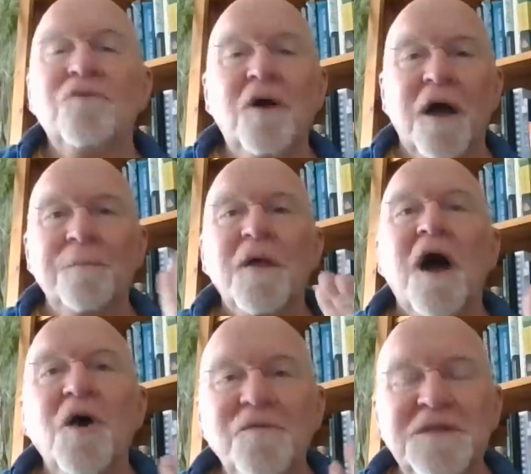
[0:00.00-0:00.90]
Right,
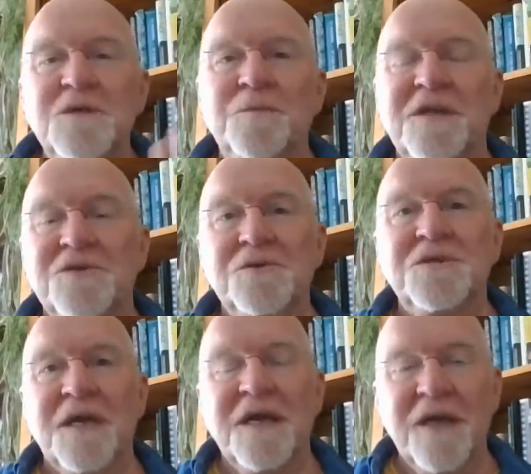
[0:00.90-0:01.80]
hope this has been
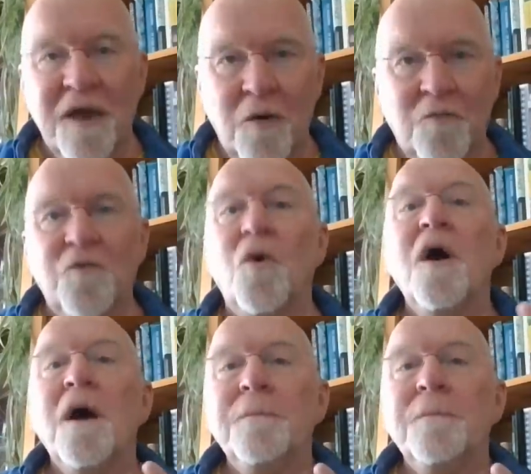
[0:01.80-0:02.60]
interesting and helpful.